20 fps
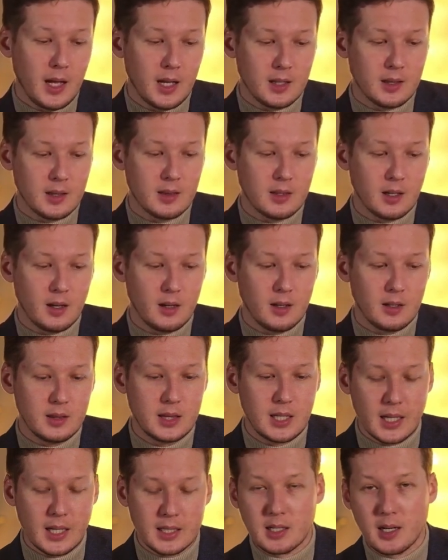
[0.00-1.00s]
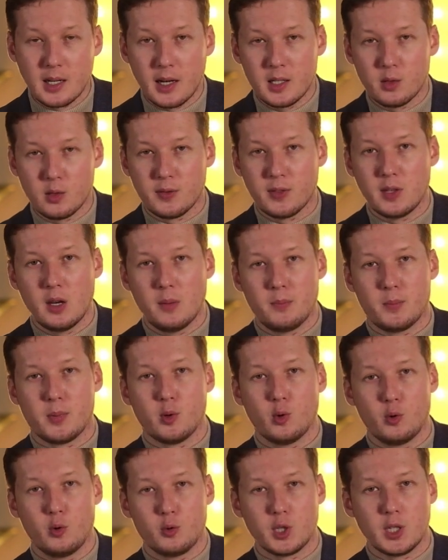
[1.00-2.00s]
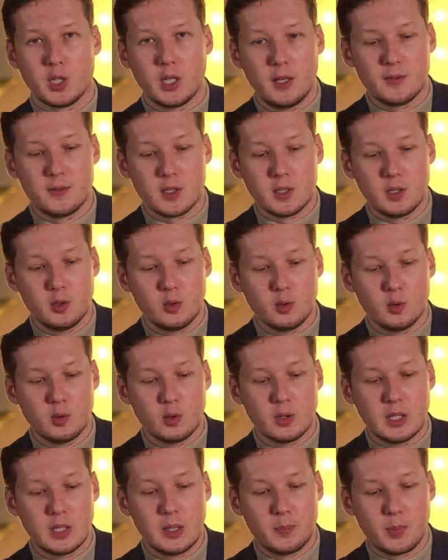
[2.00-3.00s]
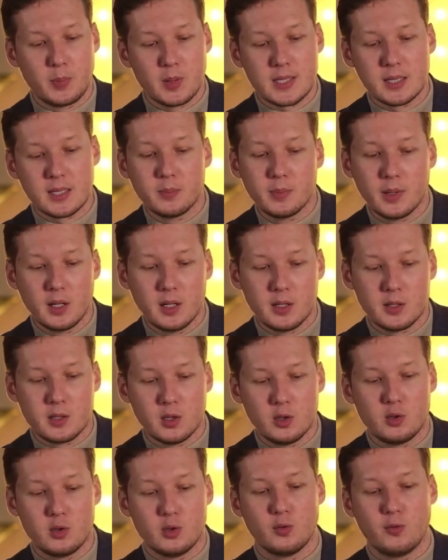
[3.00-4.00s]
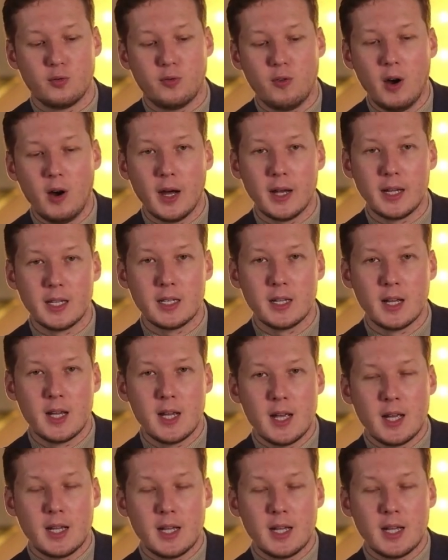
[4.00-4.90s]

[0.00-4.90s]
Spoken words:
And that kind of the approach gives you the possibility to find